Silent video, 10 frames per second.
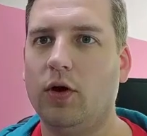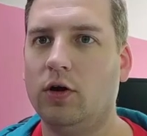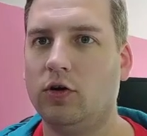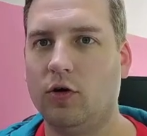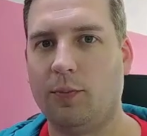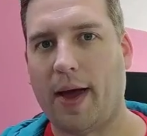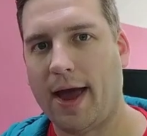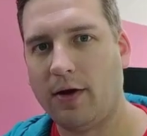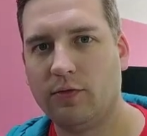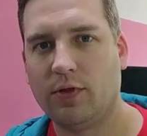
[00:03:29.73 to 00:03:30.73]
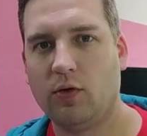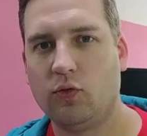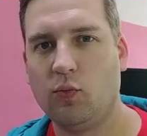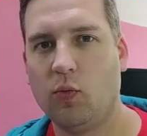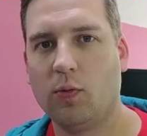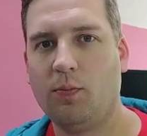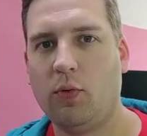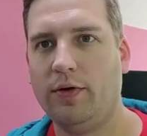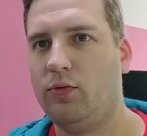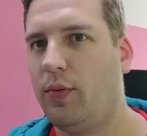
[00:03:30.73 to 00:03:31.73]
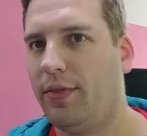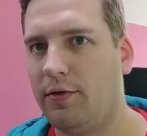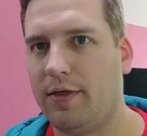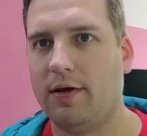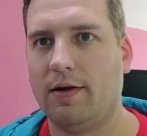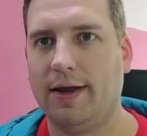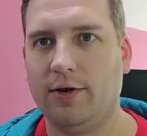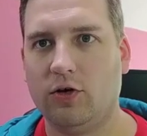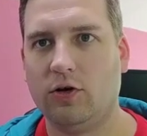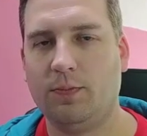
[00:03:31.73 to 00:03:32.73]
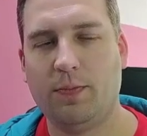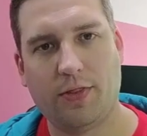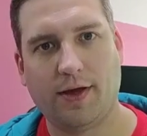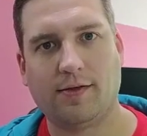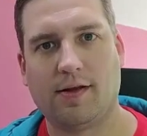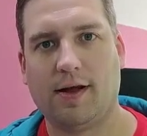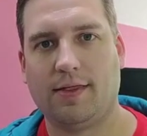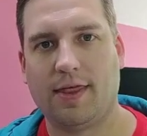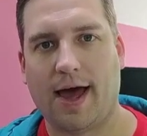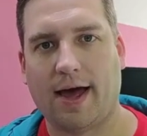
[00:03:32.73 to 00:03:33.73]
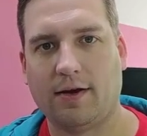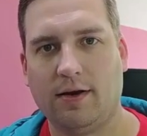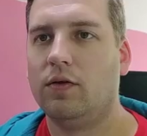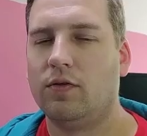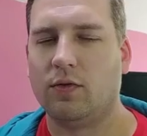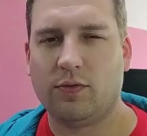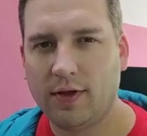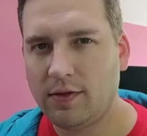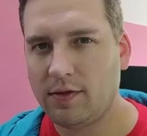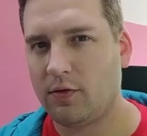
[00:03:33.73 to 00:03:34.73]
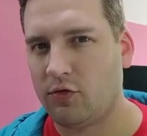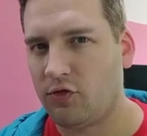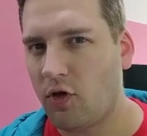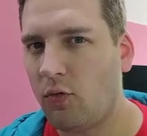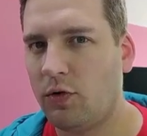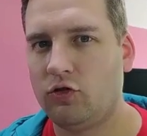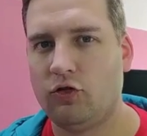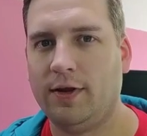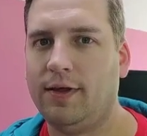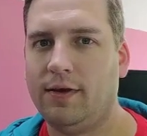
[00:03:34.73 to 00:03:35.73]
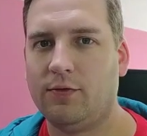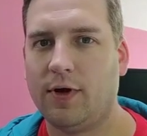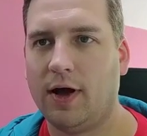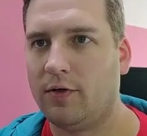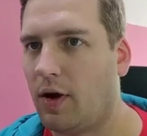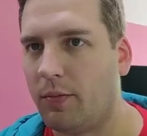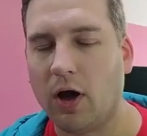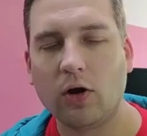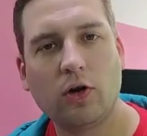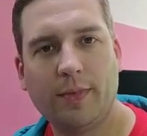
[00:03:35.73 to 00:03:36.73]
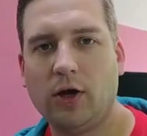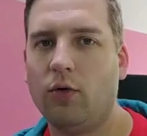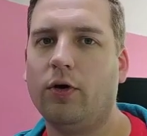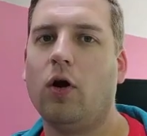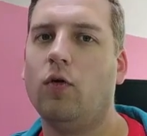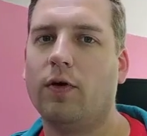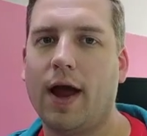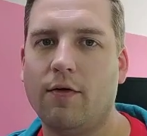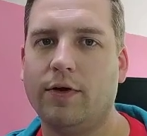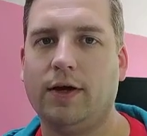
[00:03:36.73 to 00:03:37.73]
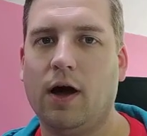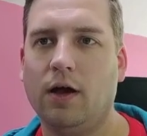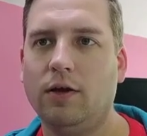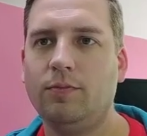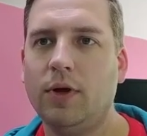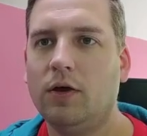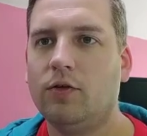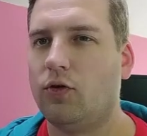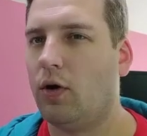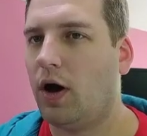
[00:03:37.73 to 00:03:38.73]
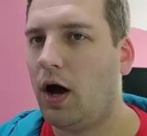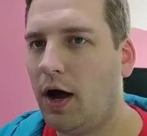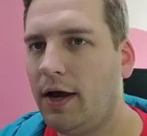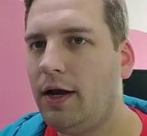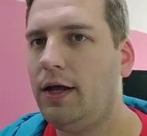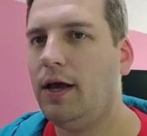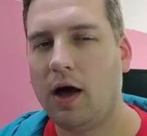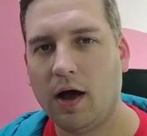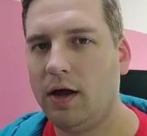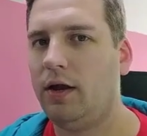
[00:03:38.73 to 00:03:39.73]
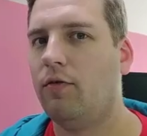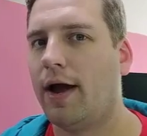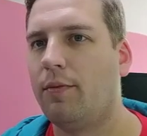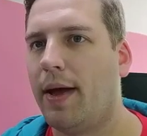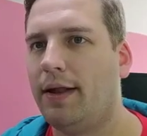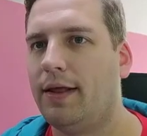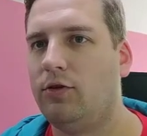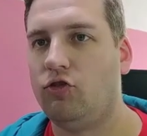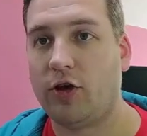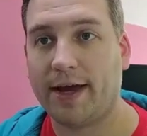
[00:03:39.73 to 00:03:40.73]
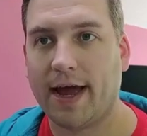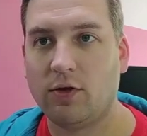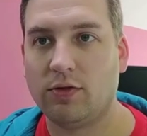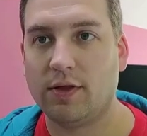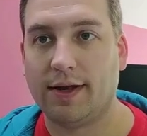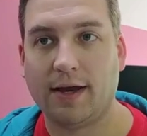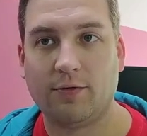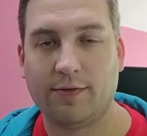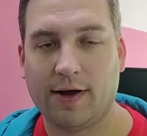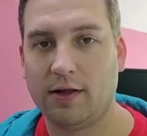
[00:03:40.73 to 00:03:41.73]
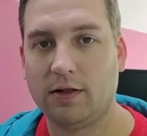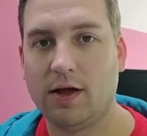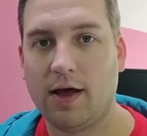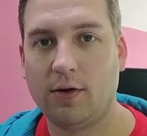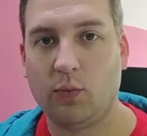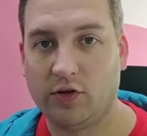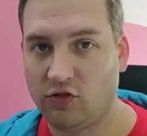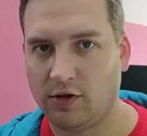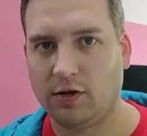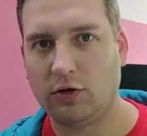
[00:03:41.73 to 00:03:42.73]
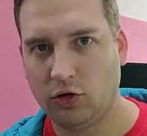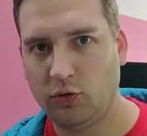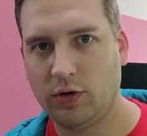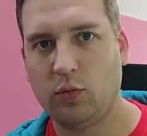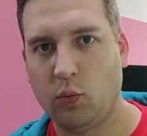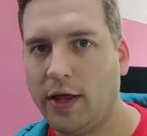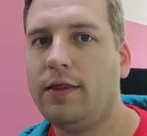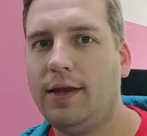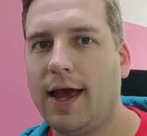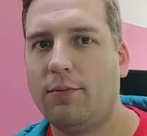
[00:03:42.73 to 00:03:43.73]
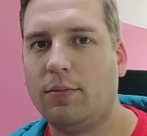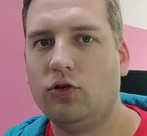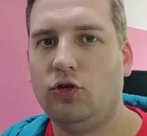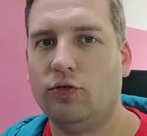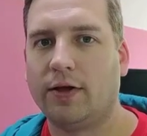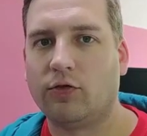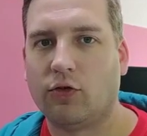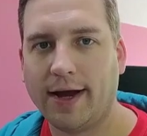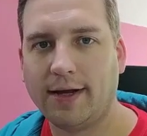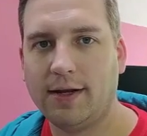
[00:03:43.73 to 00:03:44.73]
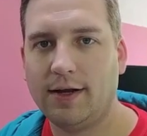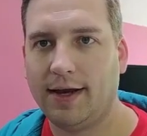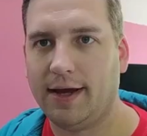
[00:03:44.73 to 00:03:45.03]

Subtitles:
come out of those warp points, whether they're lit up, things like that. So since there's so much in these files, I'm not going to be going over every column, so I highly recommend that you check out the data file guide, which is included with Diablo 2 Resurrected.